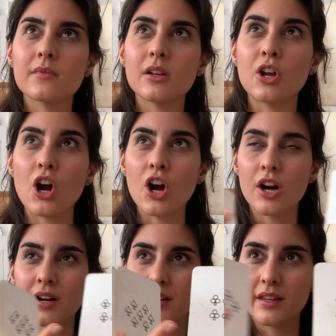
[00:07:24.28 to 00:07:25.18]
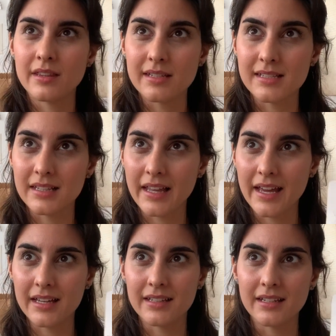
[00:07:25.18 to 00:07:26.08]
guard this
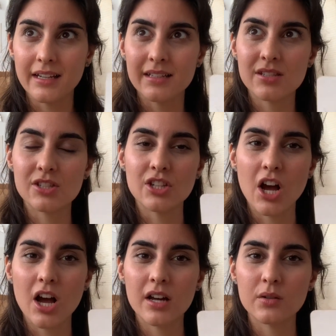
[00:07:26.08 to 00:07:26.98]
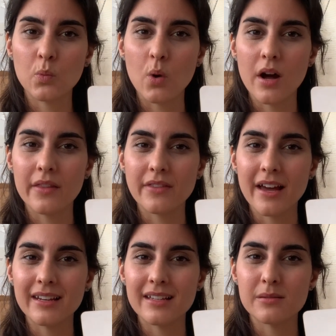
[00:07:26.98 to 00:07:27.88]
land, it's not one
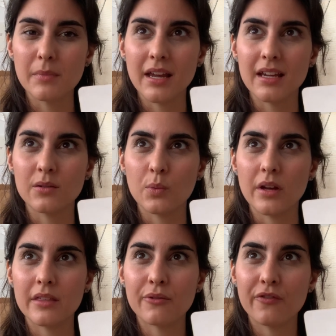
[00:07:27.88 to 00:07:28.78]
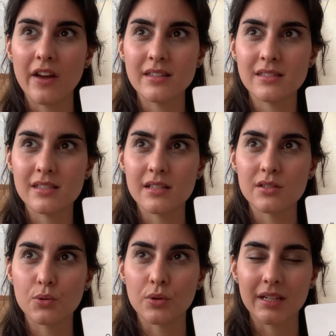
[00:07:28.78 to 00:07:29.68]
that is made with fences
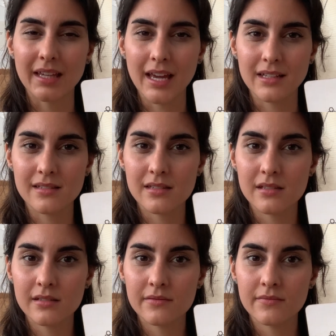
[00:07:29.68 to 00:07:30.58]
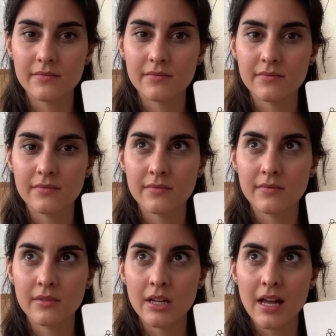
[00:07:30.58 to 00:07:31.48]
or gates.
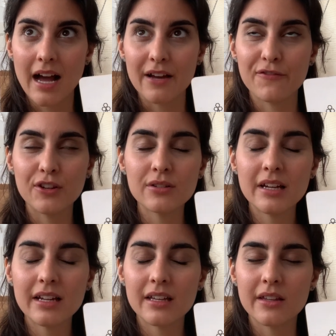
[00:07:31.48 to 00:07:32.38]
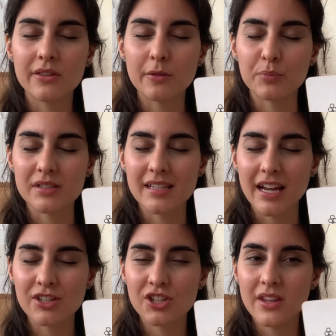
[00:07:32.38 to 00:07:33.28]
I feel like the
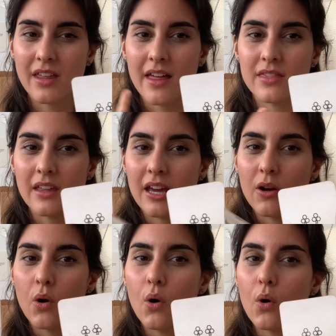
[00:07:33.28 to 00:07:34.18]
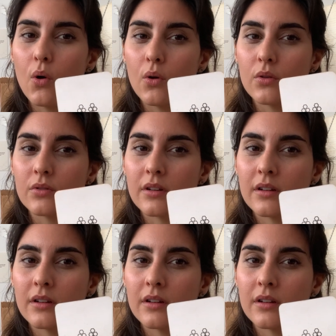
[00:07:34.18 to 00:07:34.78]
protection that they hold